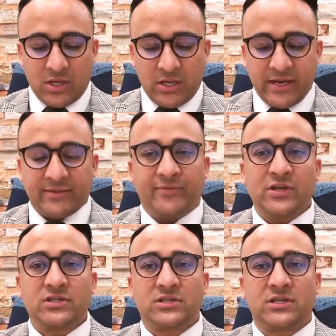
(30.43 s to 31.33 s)
Now, the
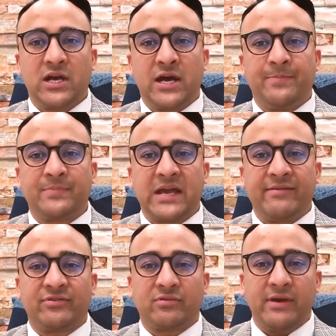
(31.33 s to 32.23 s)
first cab
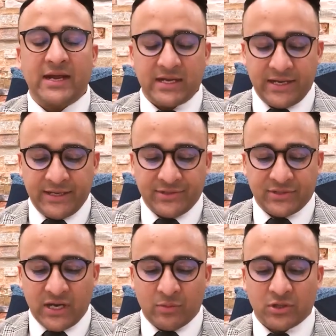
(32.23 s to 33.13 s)
off the rank
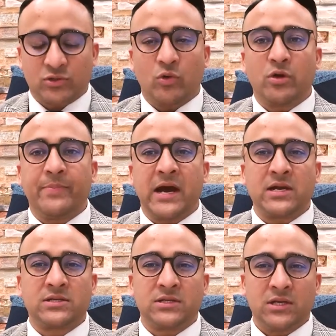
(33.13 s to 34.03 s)
is I want to talk
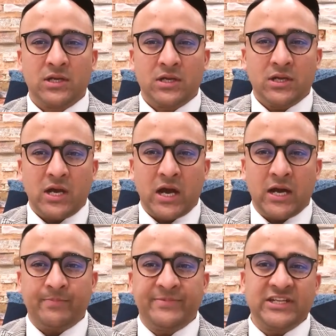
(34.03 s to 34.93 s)
about
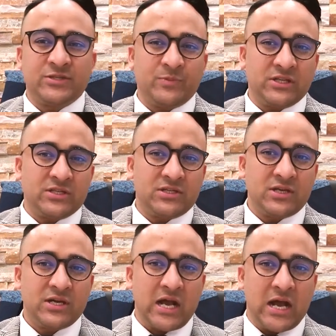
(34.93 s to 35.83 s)
Dismant
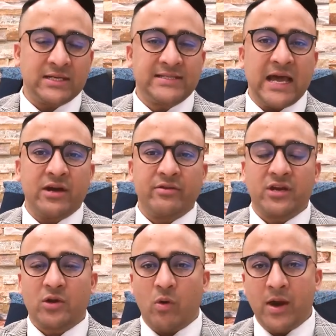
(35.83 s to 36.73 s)
salary
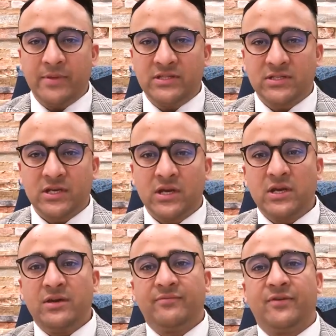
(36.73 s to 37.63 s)
requirements
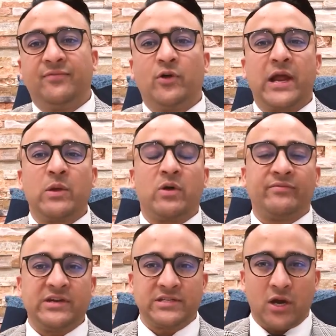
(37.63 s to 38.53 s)
for 491
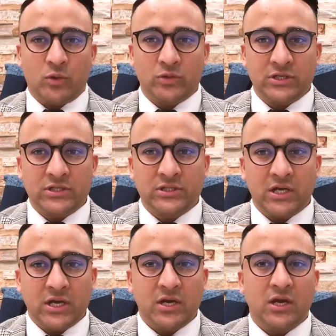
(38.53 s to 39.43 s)
visa holders
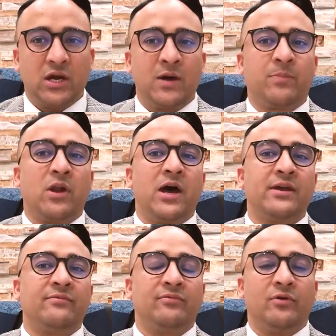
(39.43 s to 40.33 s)

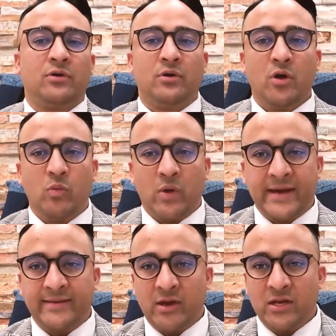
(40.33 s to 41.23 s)
applying for
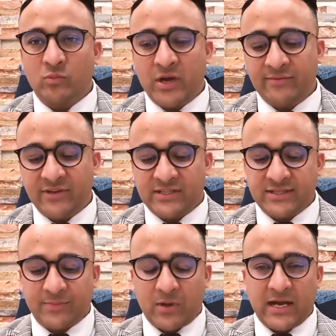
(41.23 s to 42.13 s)
191 visa
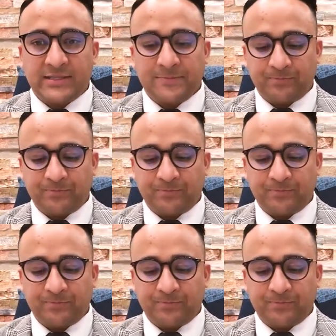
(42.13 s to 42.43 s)
subclass.